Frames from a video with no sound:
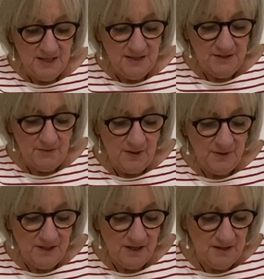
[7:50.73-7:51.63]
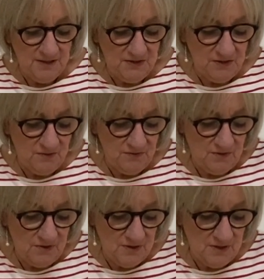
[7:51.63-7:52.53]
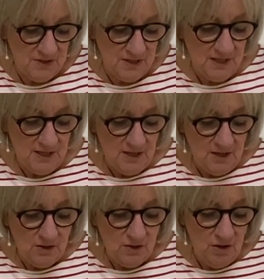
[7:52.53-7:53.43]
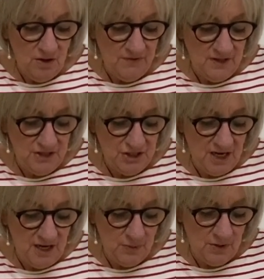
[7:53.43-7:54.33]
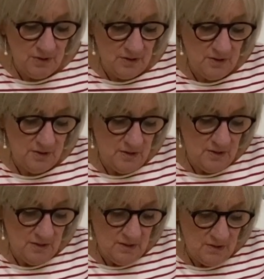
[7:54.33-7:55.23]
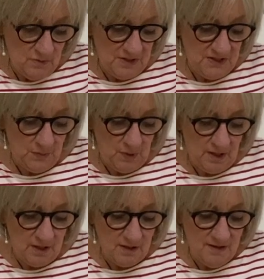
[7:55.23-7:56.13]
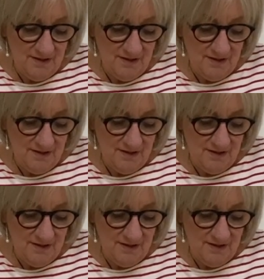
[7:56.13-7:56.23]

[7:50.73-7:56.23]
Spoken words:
So I'm going to cut a sort of curvy shape with a spike.